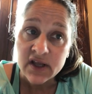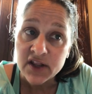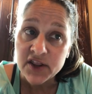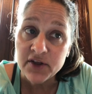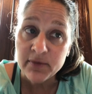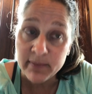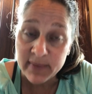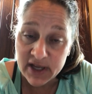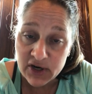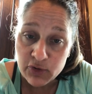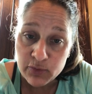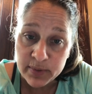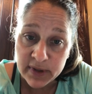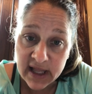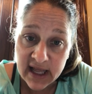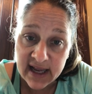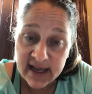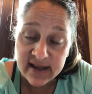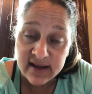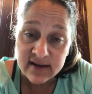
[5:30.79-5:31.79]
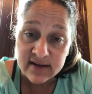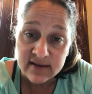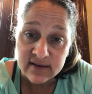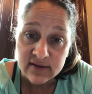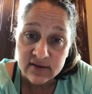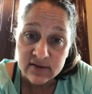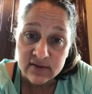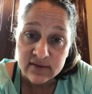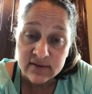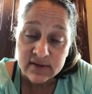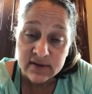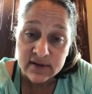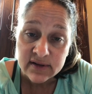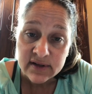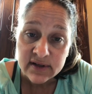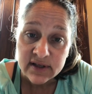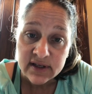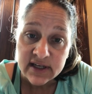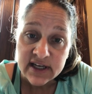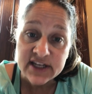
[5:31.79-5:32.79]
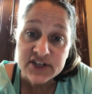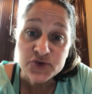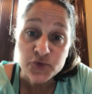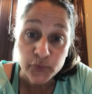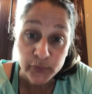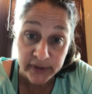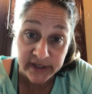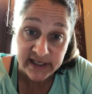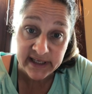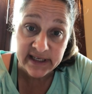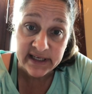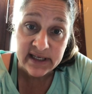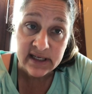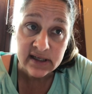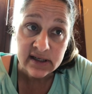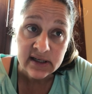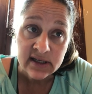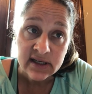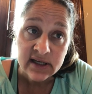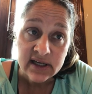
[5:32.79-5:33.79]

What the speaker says: The middle blank is read,